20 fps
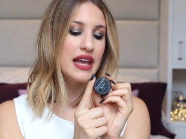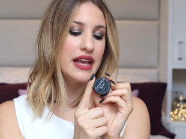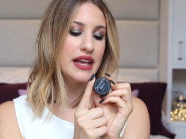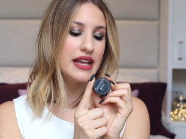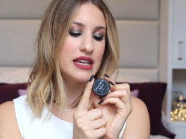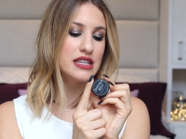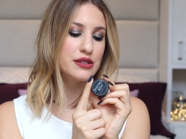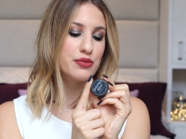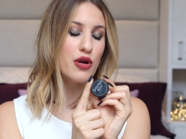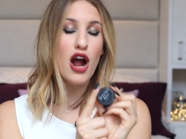
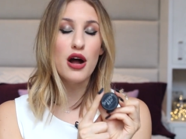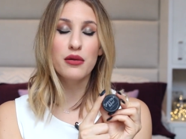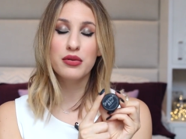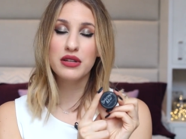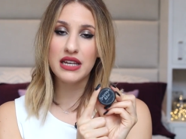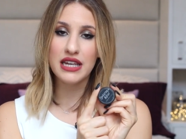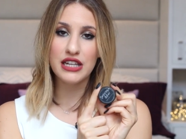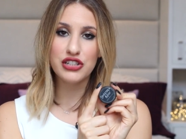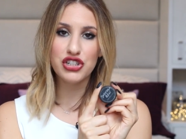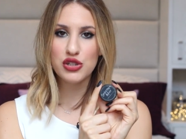is
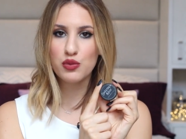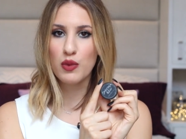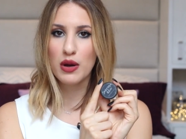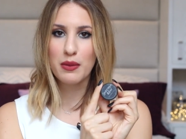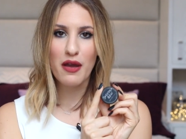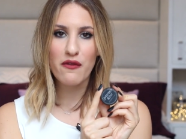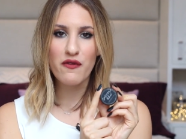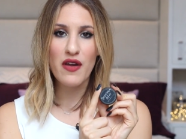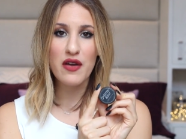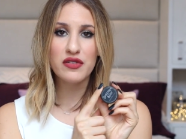probably just one
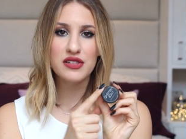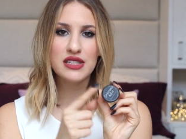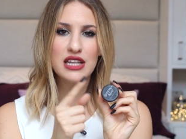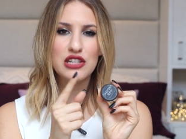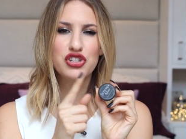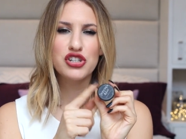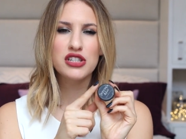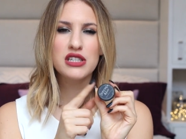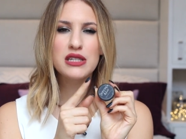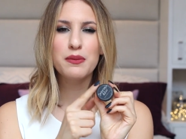of my favorites.
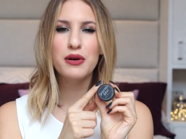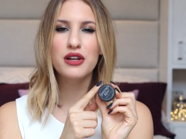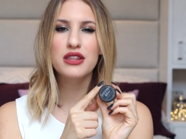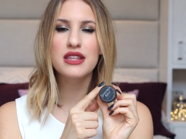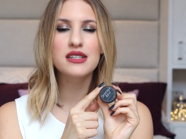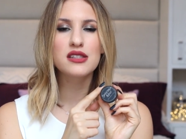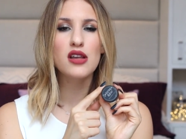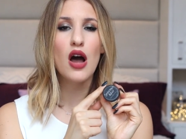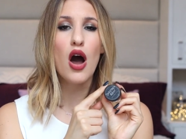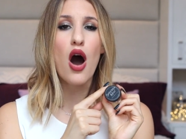And just to put
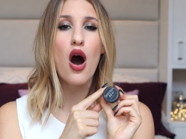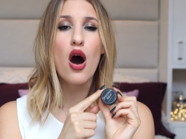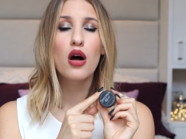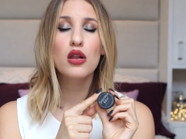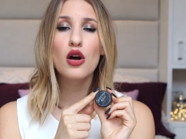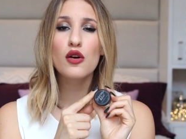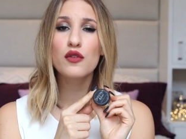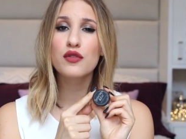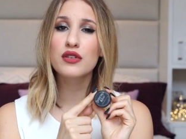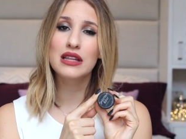this
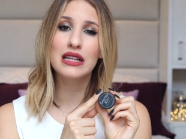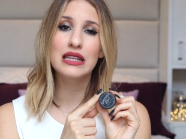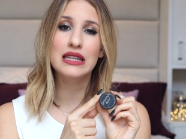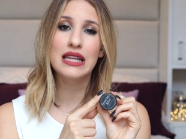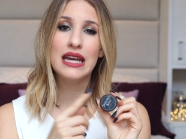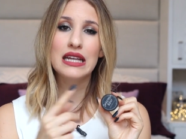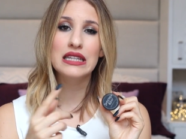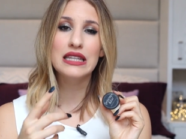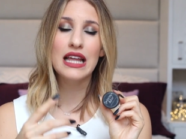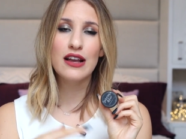all over the
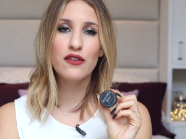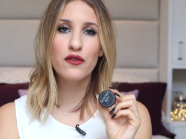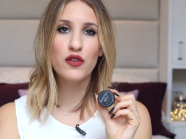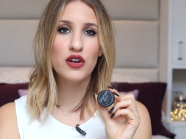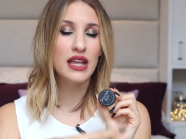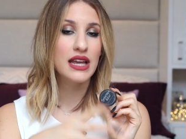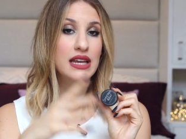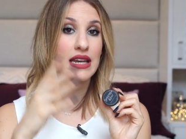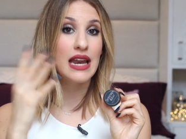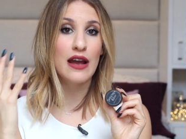lid, like
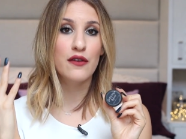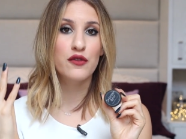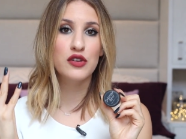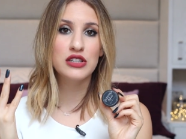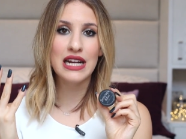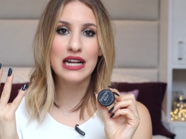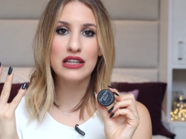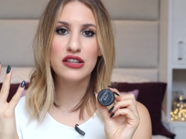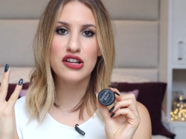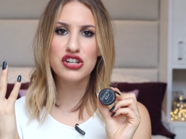for like an
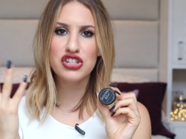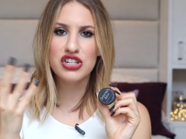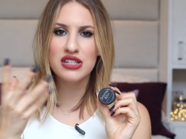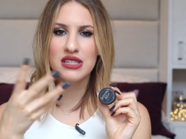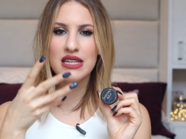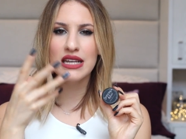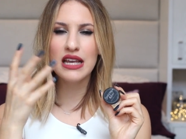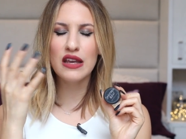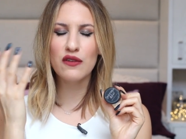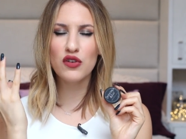everyday look,
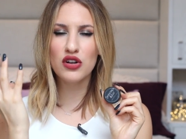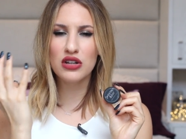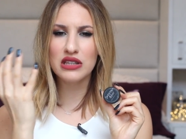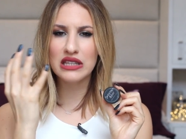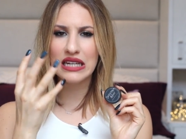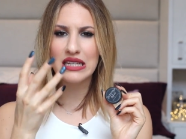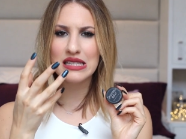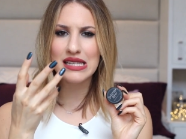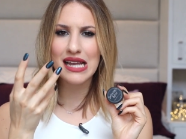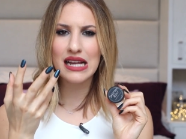just to give your
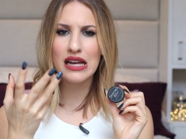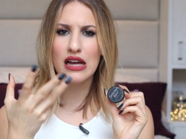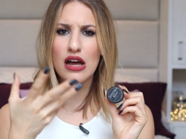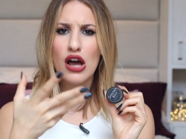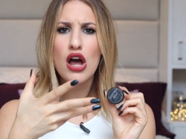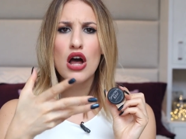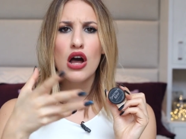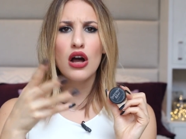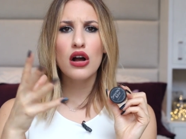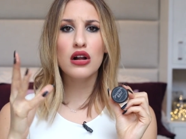lids like
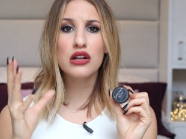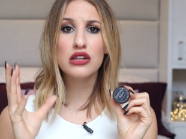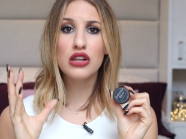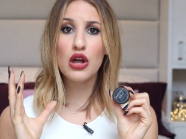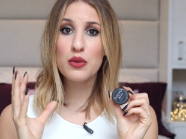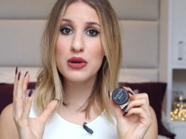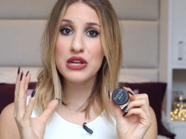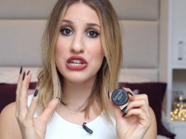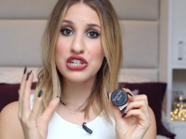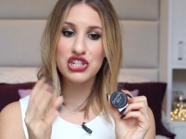a
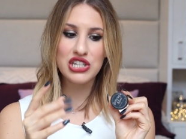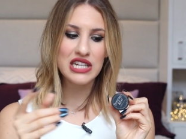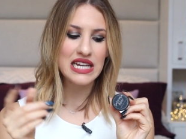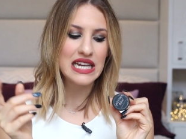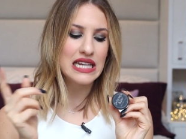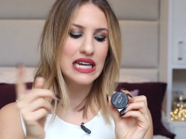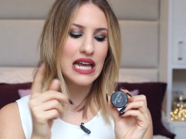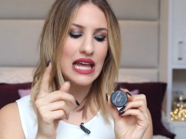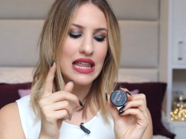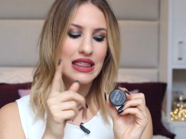glowy
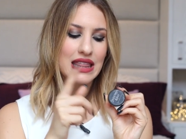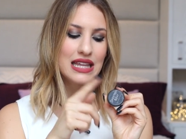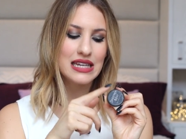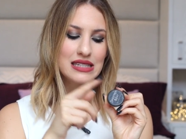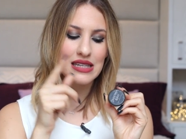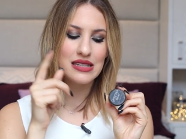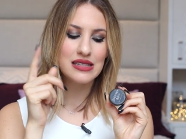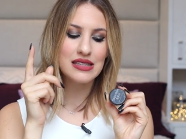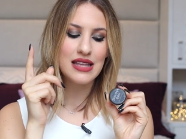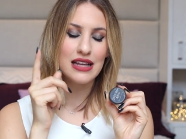sheen,
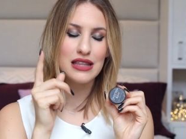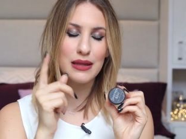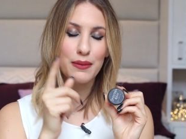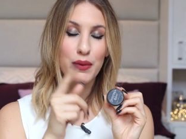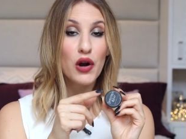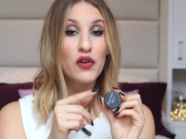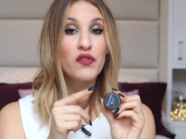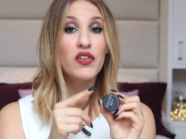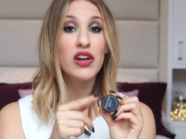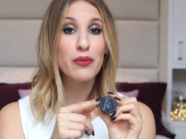this is like the
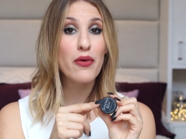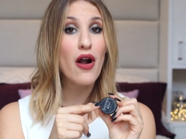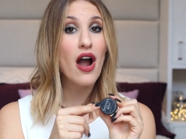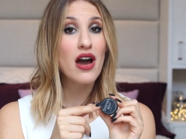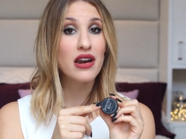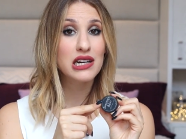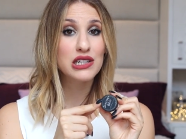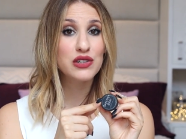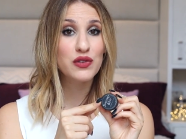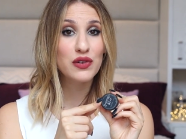perfect
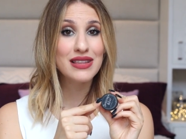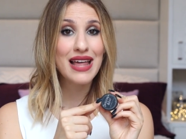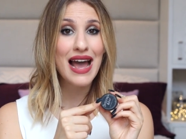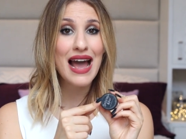product for